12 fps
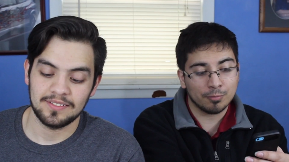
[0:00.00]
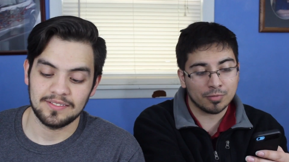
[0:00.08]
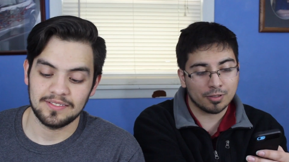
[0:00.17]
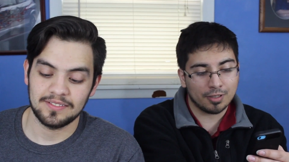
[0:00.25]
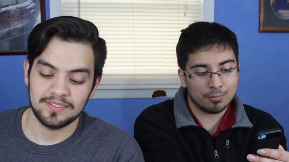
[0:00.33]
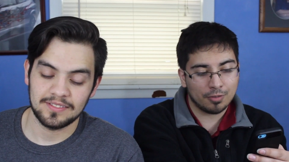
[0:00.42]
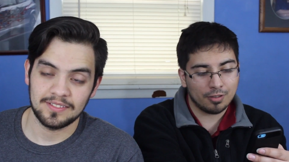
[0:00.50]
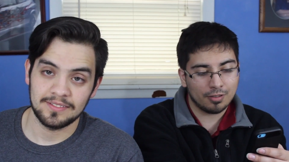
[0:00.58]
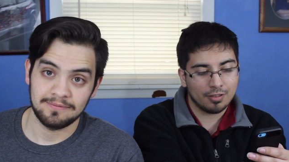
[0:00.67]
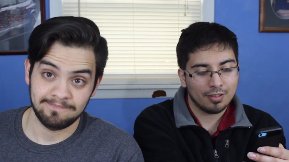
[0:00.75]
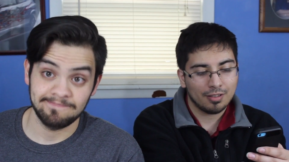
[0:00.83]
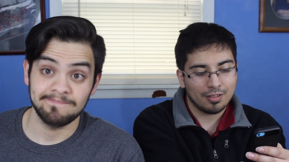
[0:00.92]
Speaker 1: from Sigmar?
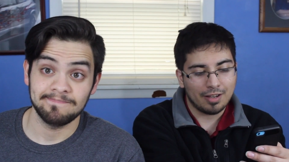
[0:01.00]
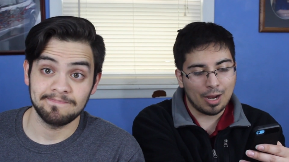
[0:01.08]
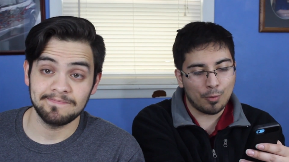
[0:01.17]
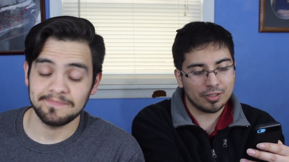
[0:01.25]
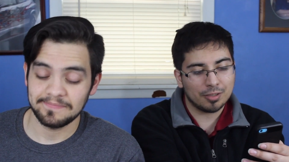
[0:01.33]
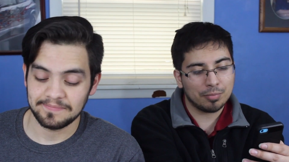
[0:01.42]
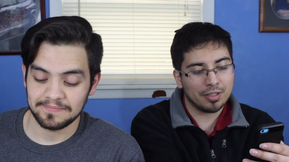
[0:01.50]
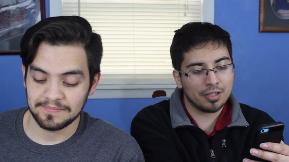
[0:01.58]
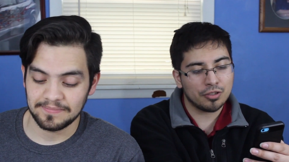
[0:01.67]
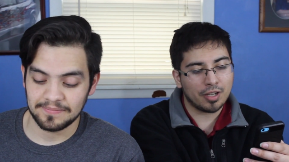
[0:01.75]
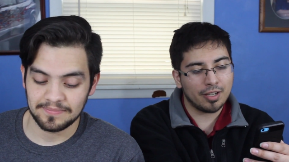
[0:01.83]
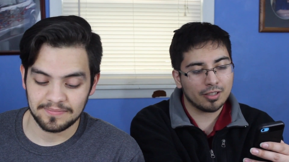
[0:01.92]
I want to play
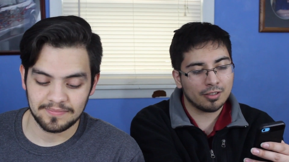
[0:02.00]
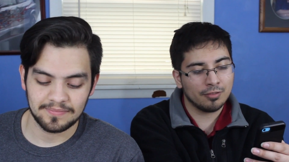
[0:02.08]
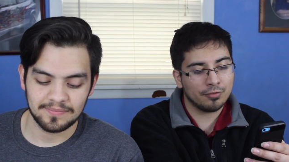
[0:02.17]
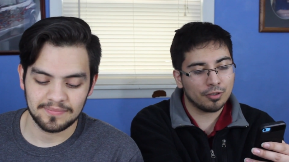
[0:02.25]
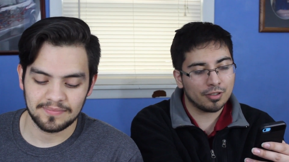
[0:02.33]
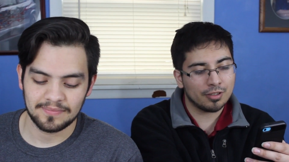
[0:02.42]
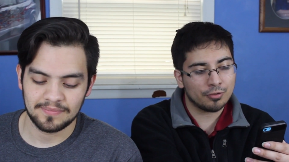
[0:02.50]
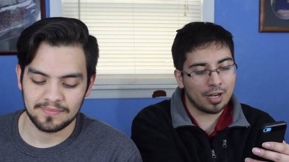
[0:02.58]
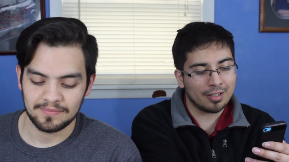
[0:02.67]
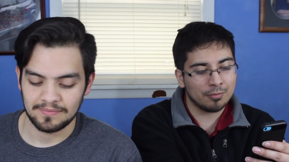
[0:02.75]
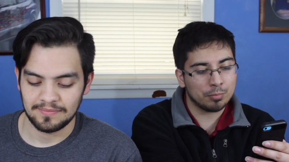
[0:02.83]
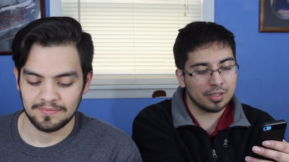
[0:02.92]
a giant converted
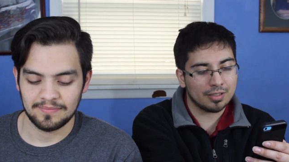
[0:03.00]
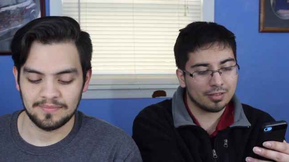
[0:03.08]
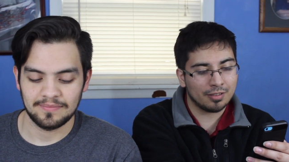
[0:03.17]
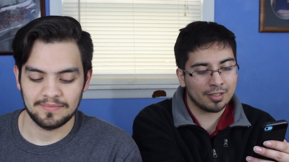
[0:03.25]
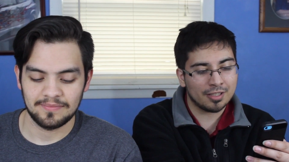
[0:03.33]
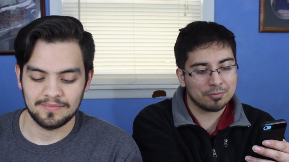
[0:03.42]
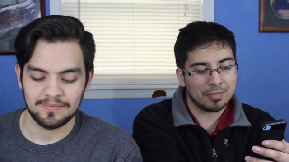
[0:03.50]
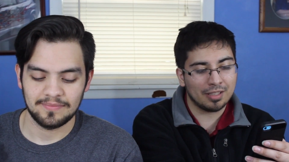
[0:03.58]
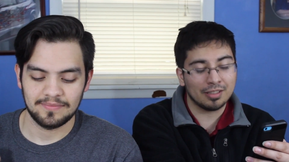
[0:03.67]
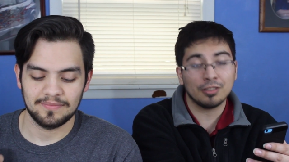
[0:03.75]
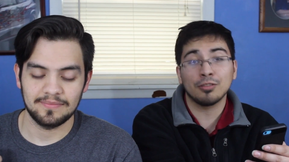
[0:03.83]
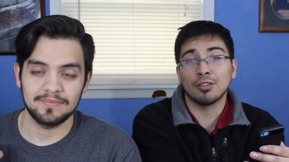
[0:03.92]
dragon beast against
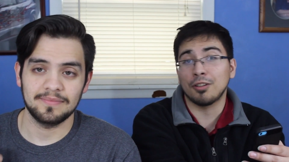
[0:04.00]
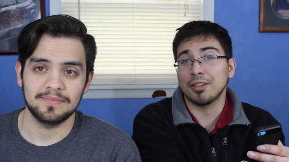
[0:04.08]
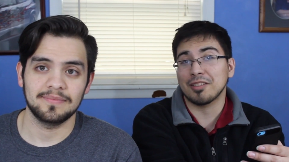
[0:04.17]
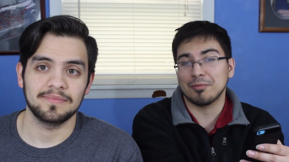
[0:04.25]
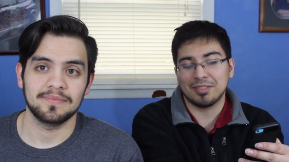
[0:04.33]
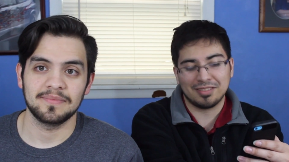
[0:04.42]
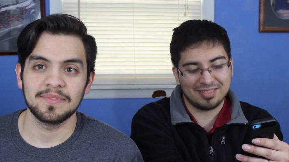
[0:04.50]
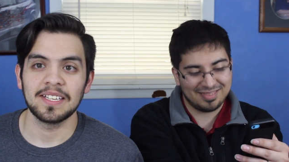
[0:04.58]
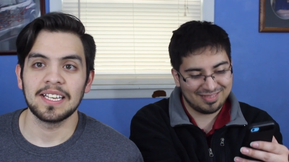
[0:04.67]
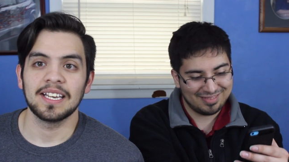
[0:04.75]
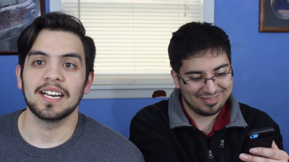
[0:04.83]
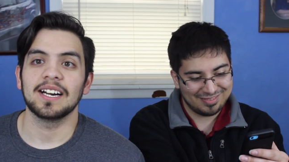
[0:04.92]
my little guardsman.
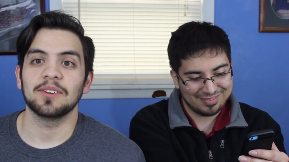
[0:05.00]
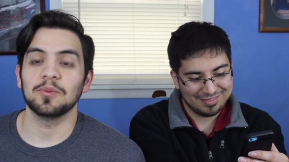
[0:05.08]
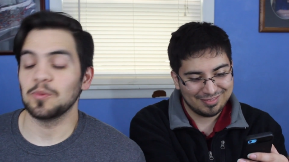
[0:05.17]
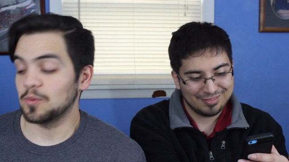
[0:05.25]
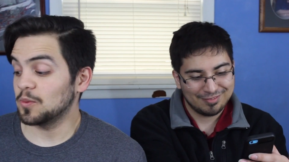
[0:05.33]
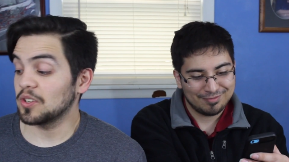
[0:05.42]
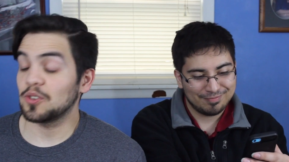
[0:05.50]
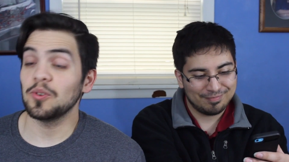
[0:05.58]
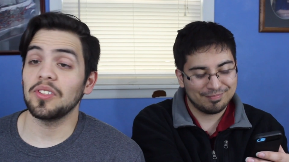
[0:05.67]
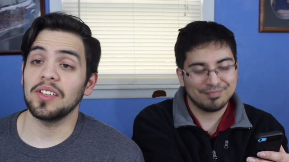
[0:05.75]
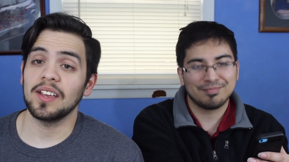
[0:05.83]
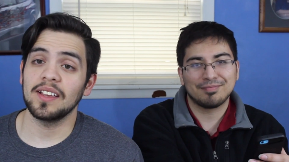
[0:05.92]
Speaker 2: Well, the
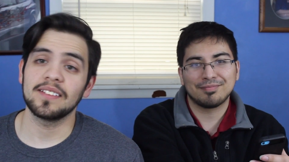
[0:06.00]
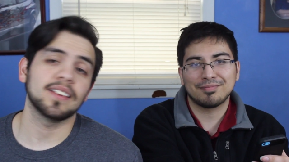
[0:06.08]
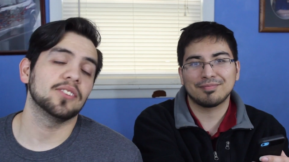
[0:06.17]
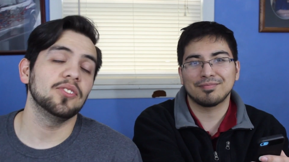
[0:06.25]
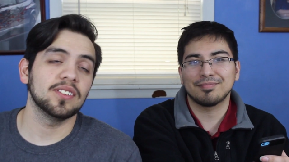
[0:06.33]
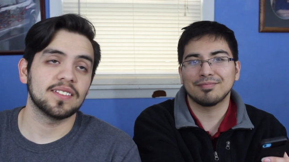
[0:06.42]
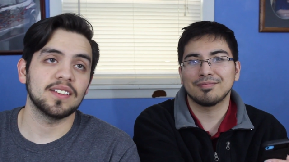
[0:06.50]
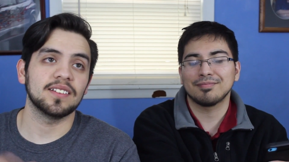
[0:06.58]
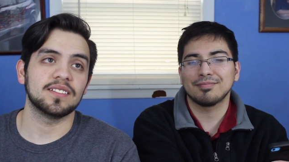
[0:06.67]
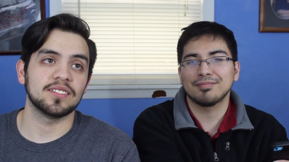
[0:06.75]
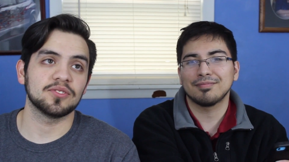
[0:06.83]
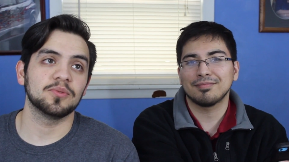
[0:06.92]
cool thing is, like, you could say
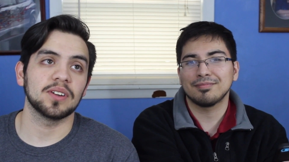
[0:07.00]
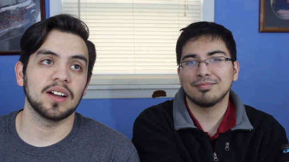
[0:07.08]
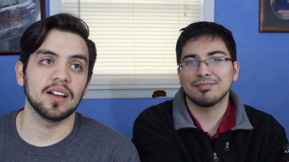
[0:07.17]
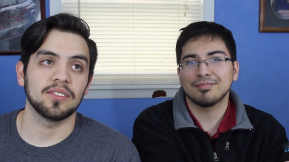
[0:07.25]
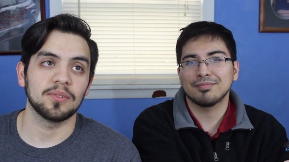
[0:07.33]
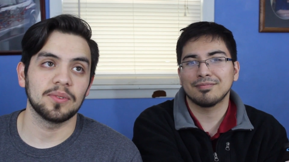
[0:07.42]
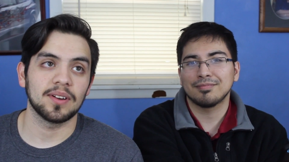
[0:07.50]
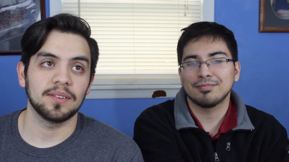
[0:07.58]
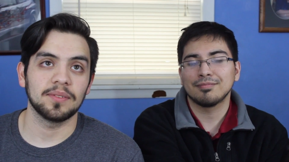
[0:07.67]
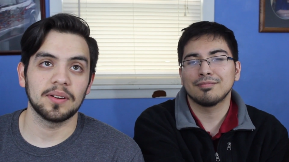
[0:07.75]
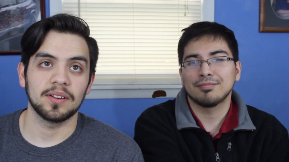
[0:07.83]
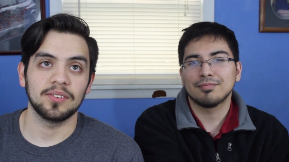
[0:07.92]
it's a squigoth or
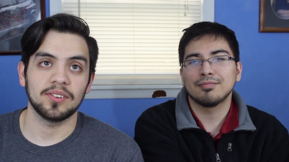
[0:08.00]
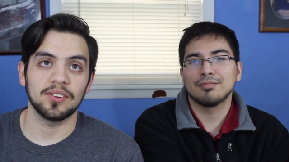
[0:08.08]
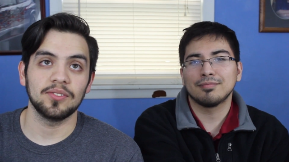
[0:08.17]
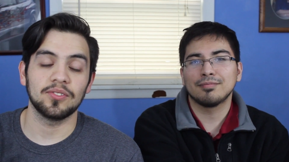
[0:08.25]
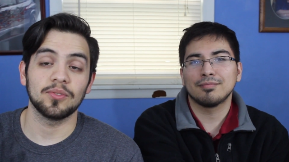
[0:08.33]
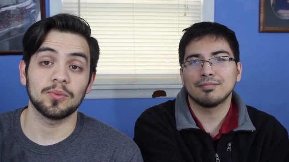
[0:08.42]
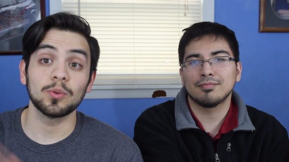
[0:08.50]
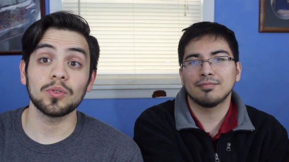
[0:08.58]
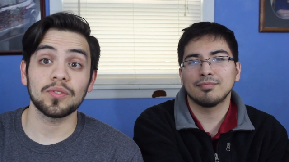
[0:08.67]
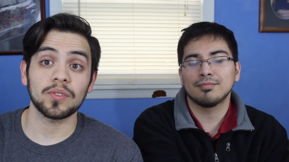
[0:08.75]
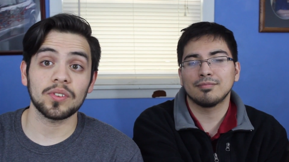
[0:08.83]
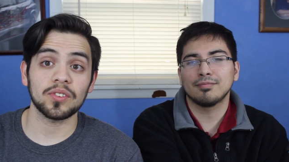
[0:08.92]
whatever, and you could use the
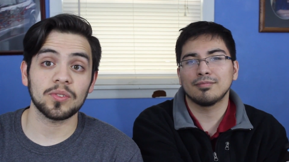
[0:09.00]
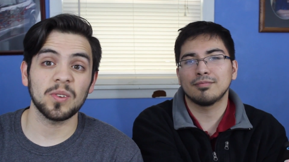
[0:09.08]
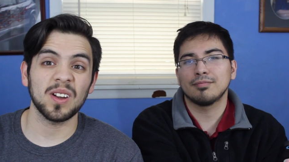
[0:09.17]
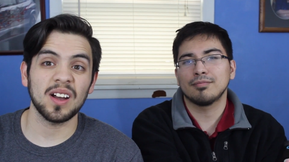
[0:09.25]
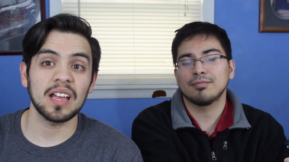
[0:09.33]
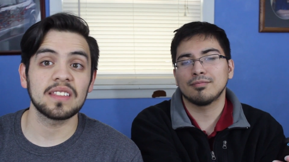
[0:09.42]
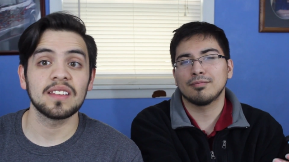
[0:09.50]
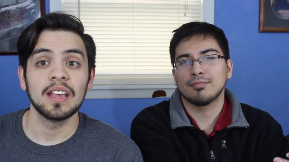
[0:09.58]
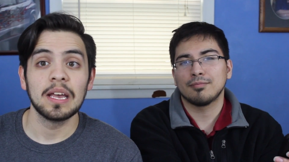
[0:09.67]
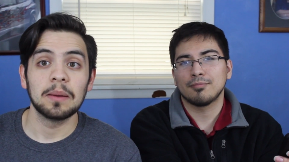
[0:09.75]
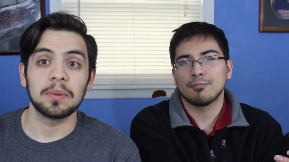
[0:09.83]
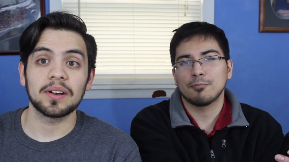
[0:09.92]
rules for the squigoths,
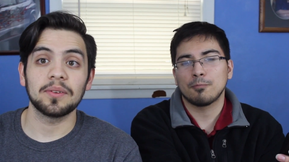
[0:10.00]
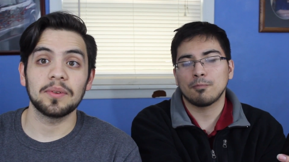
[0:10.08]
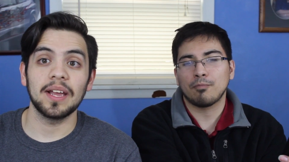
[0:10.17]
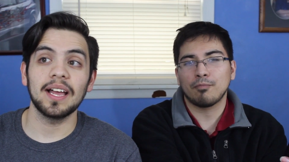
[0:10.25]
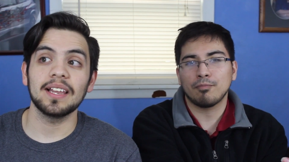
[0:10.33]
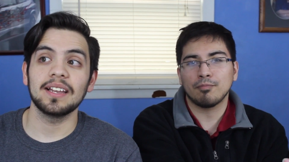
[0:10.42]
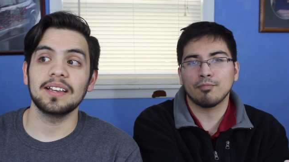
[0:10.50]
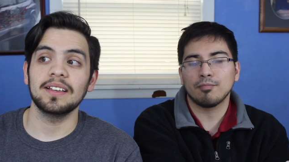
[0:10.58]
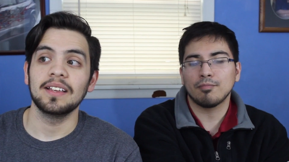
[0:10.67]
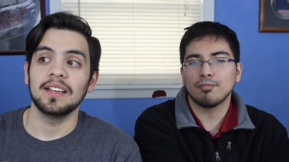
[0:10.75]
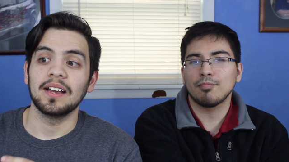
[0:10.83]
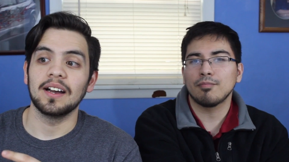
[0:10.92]
but in reality,